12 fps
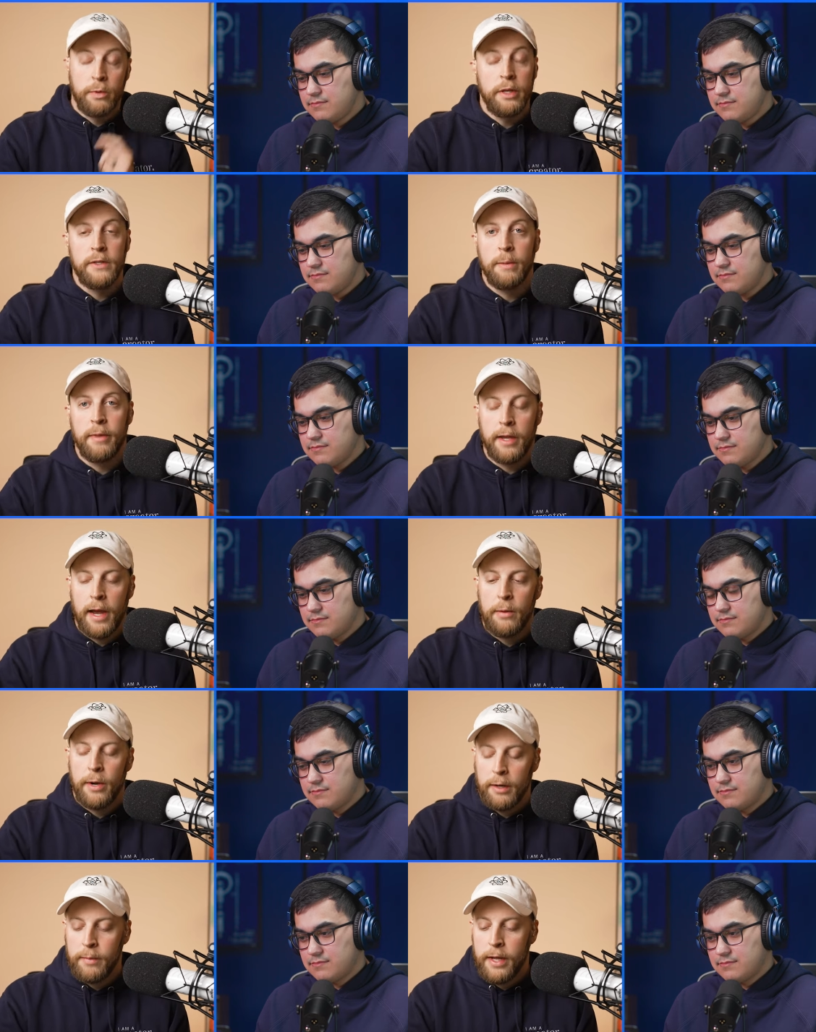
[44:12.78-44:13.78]
Speaker 1: really something I
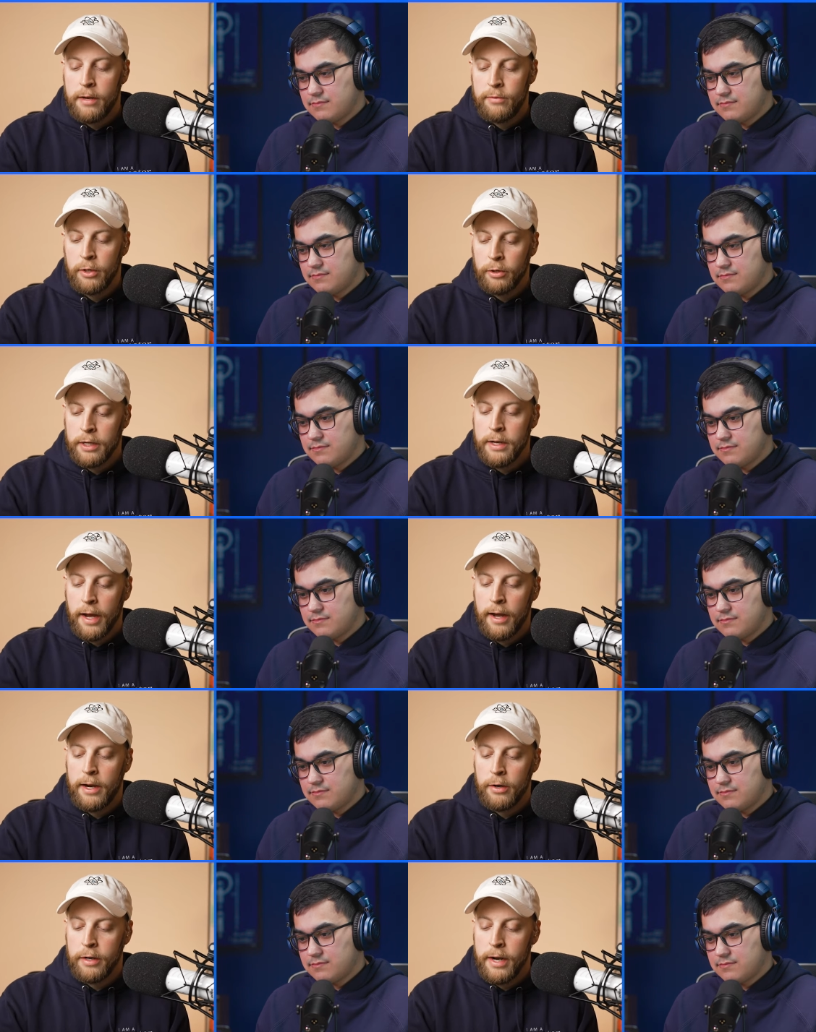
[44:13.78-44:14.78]
recommend if you're looking to
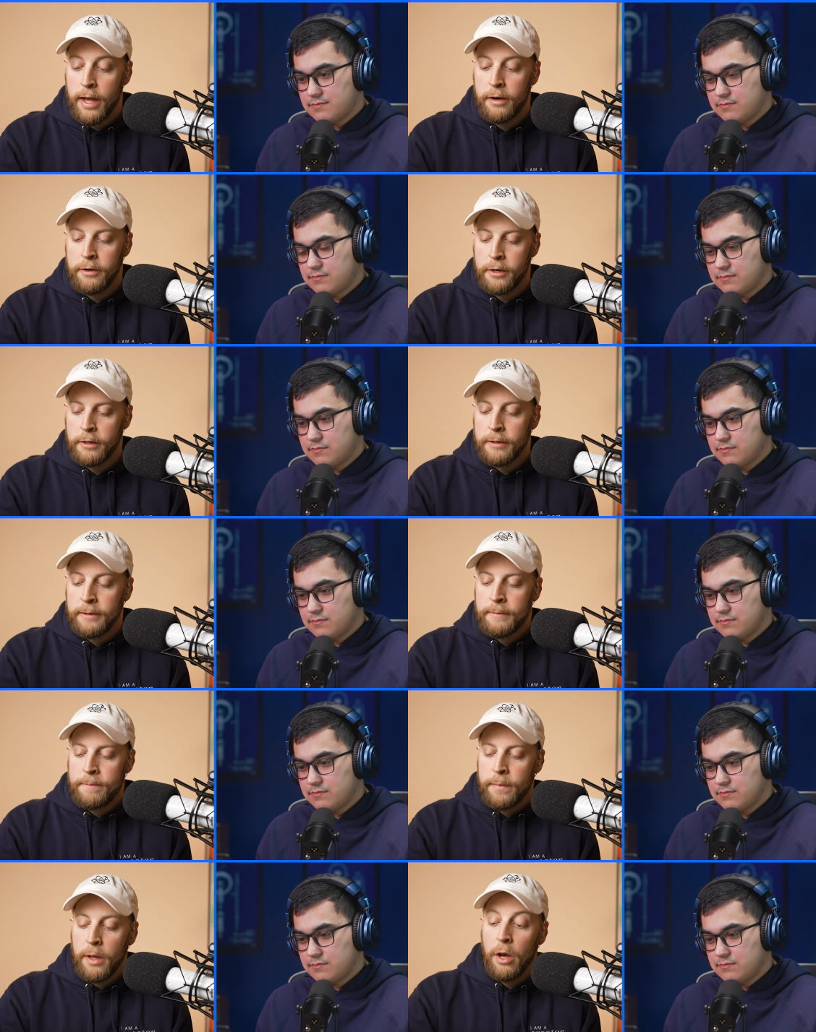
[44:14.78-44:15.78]
hire an editor.
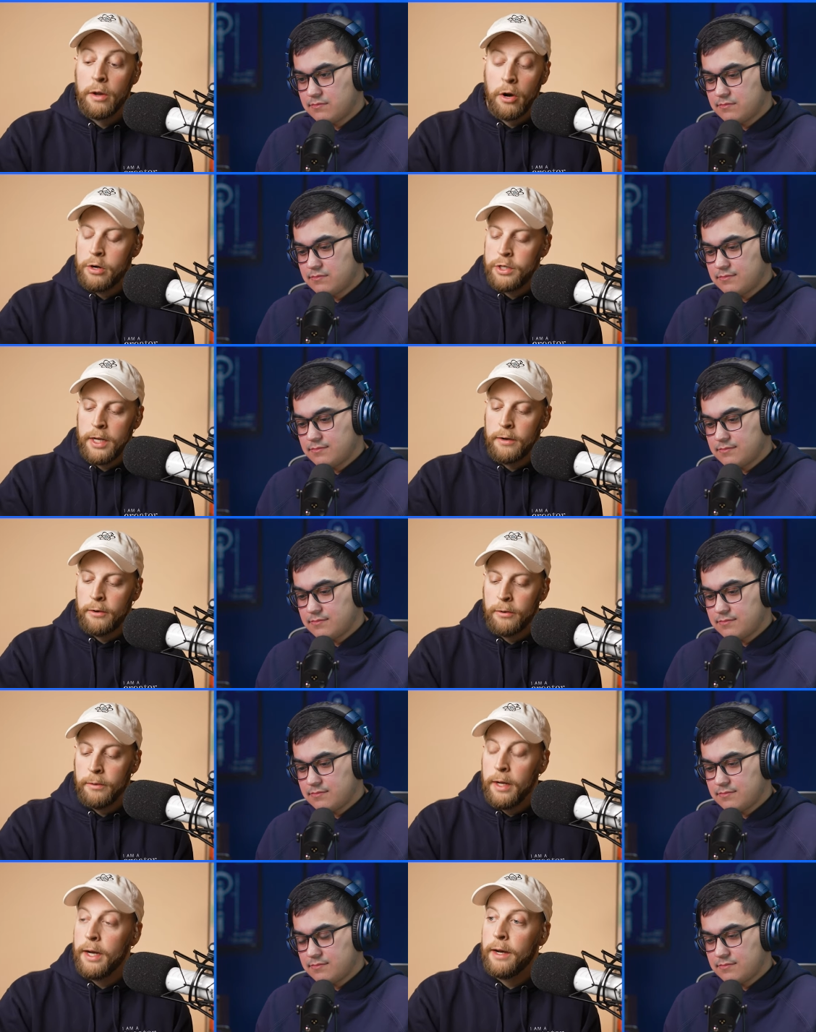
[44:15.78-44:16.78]
On our
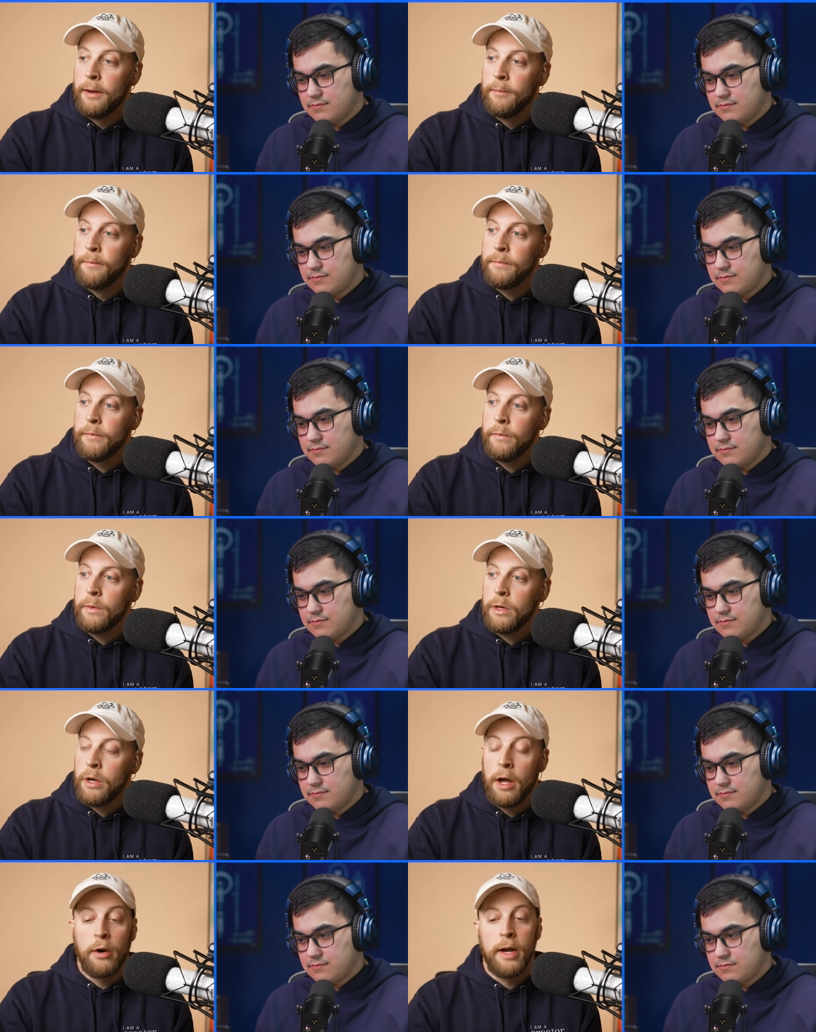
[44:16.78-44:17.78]
channel, um,
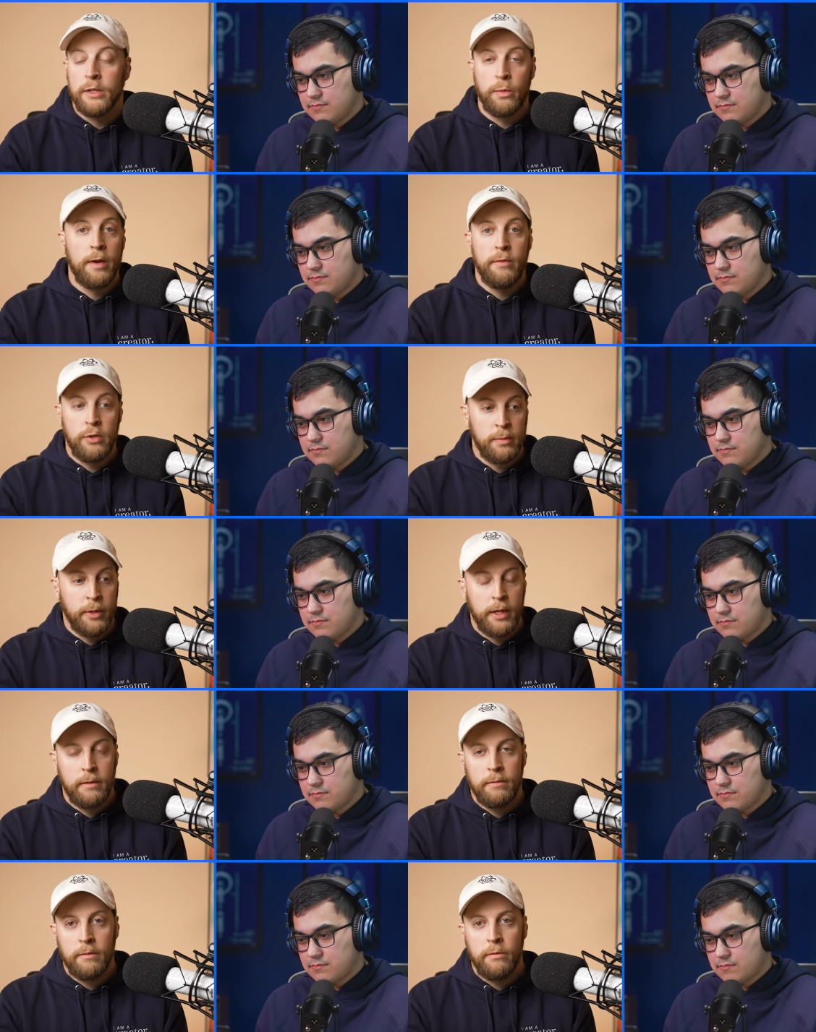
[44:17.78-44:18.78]
Connor has a revenue split
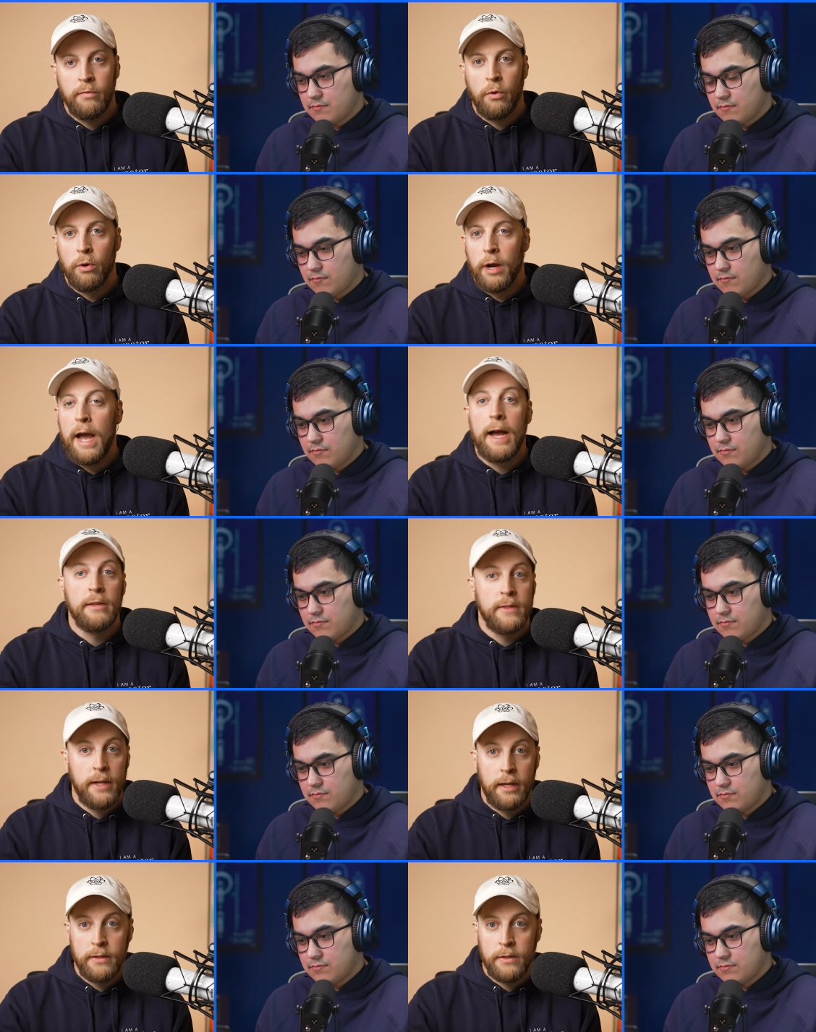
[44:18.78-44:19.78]
for
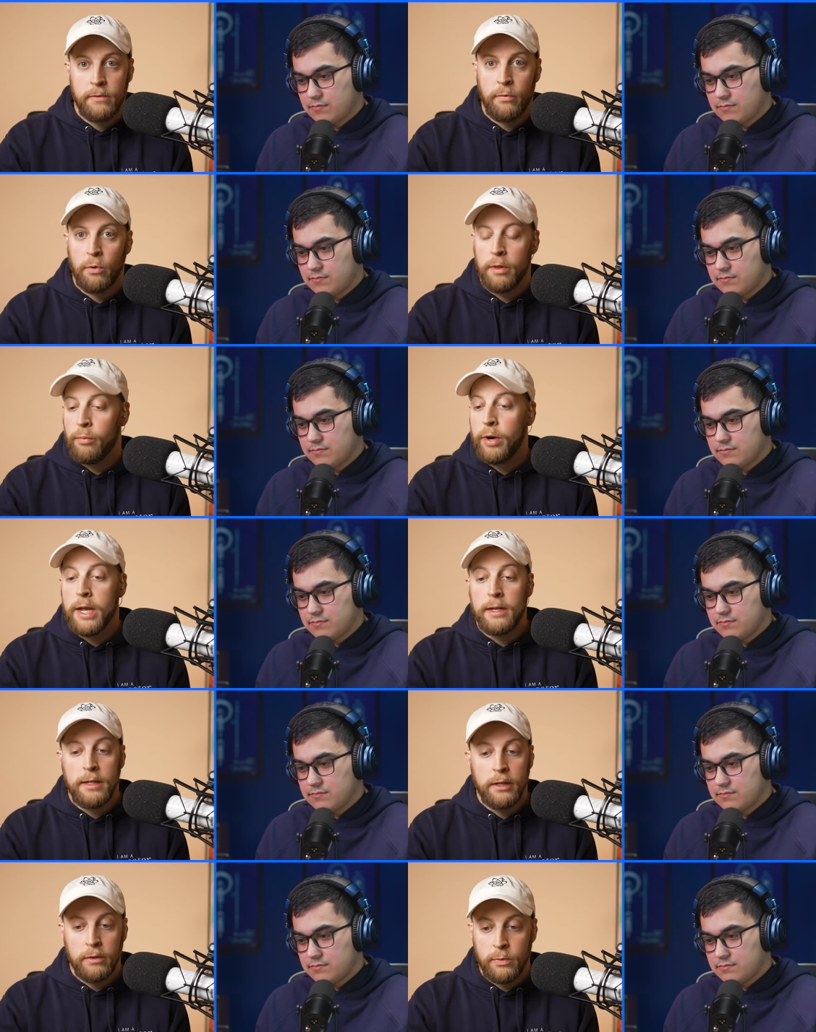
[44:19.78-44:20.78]
AdSense for the brand
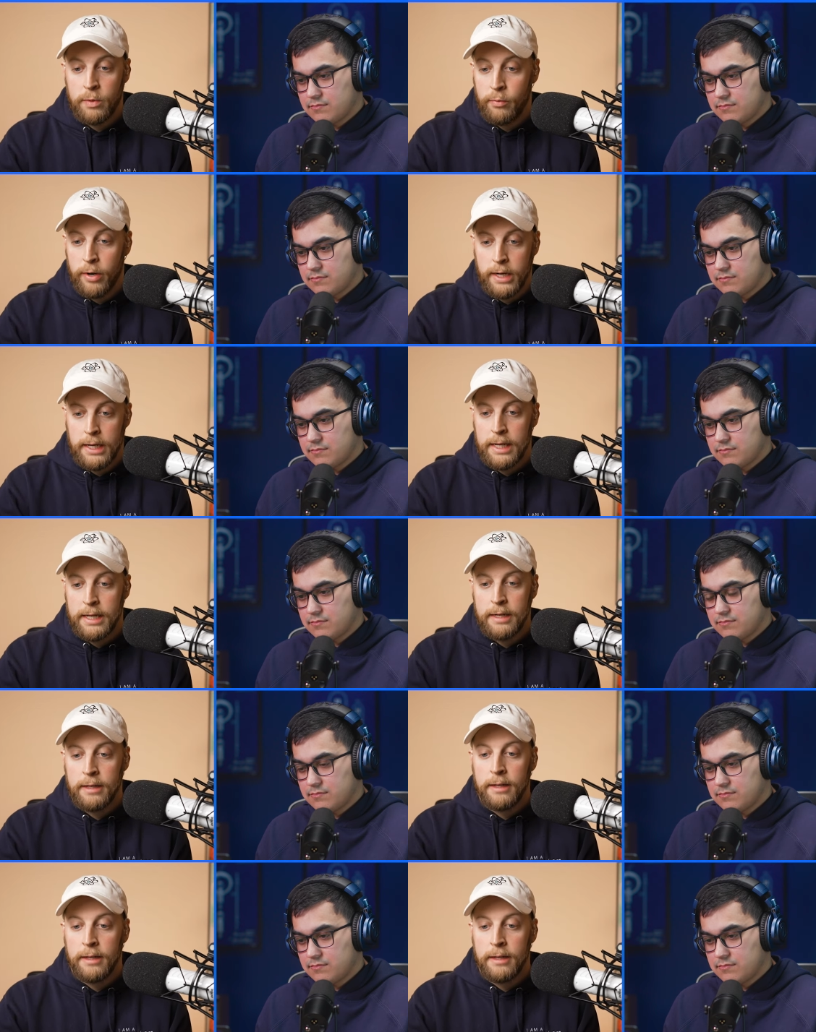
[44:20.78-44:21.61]
deals we bring in.